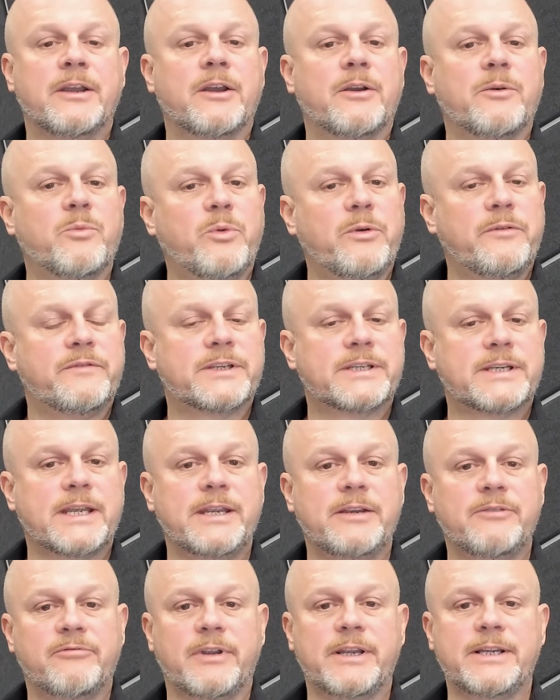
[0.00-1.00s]
we've
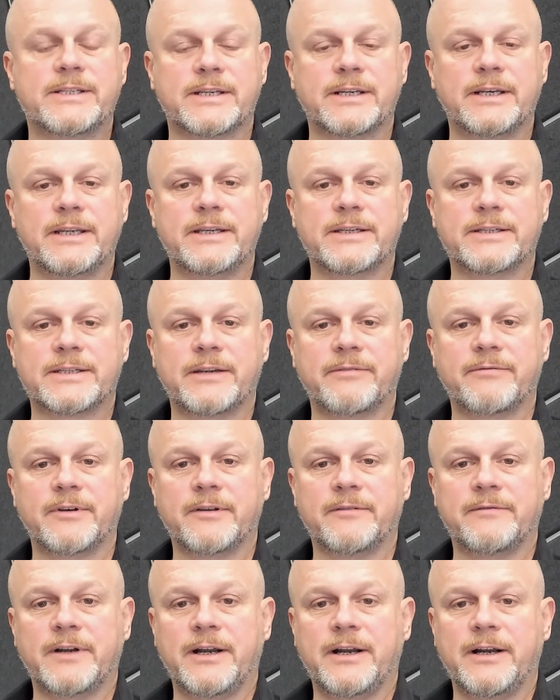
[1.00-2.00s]
seen recently several
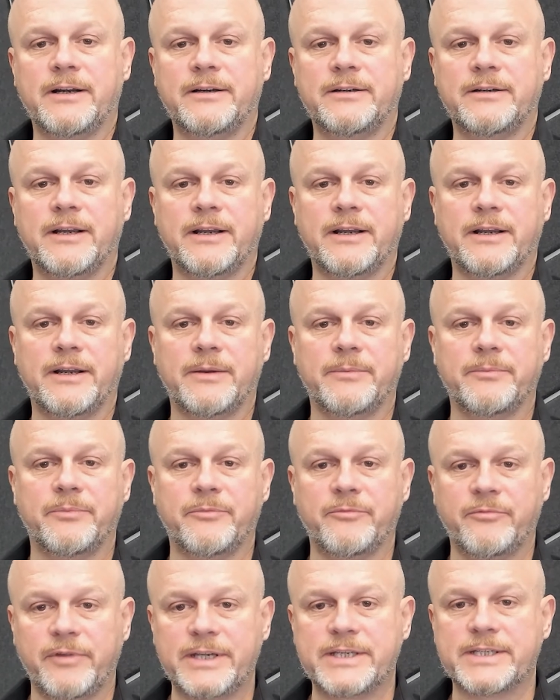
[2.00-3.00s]
of our
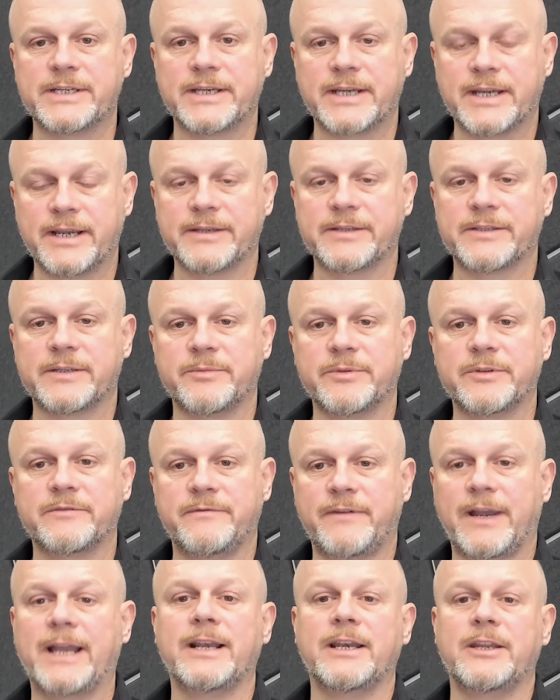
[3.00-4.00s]
recent customers
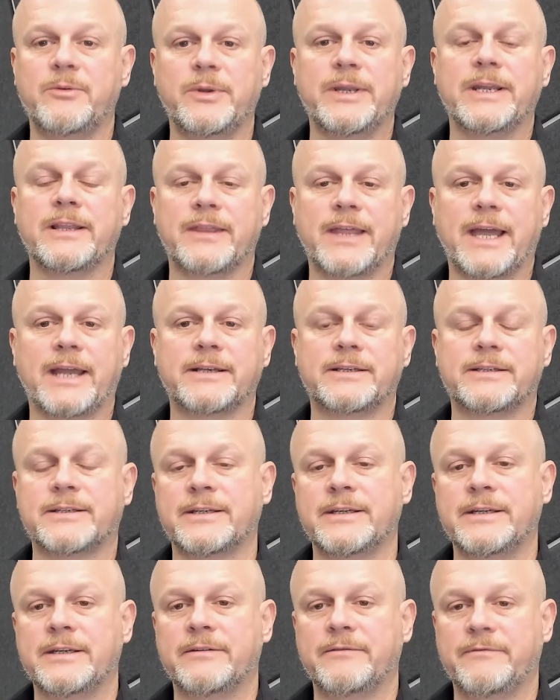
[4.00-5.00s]
valuing that
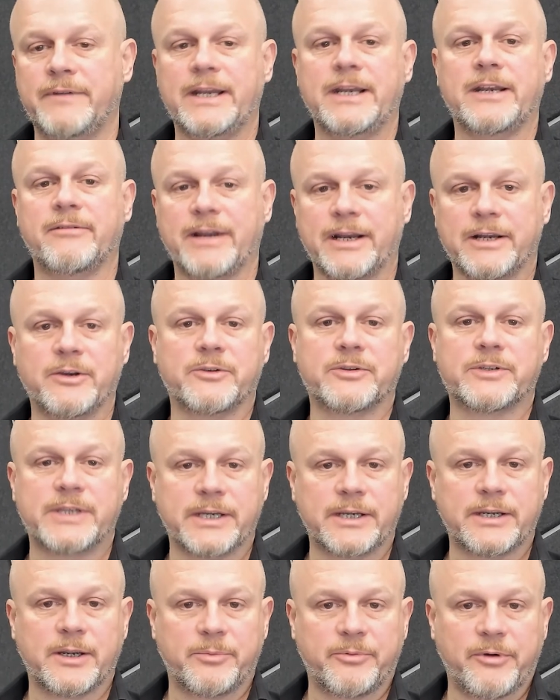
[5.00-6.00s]
vendor
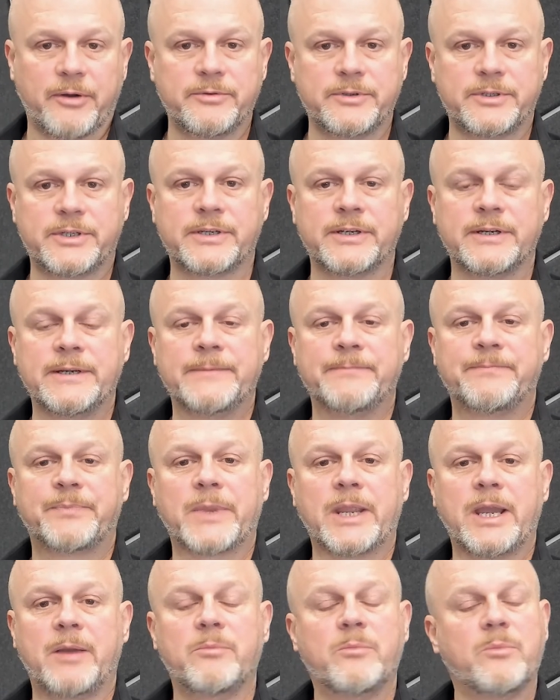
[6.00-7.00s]
agnostic approach.
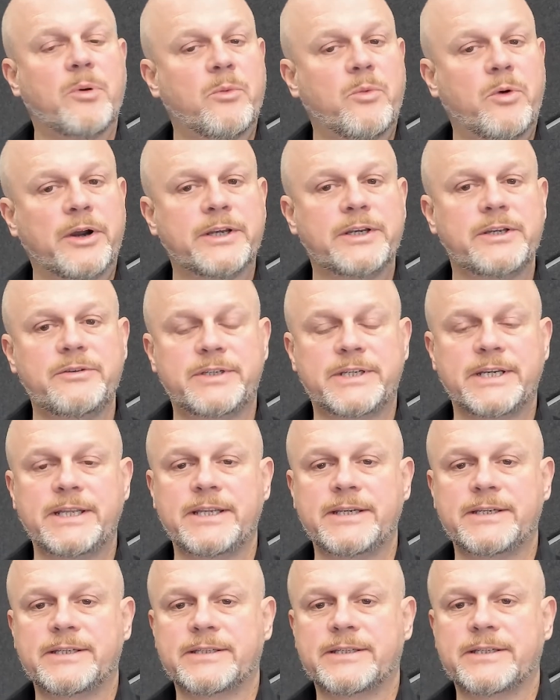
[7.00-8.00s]
But why do you see
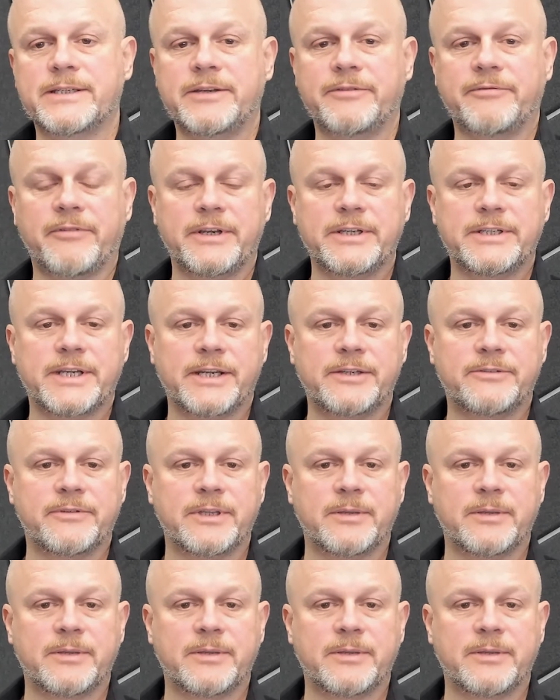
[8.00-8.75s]
this as a differentiator in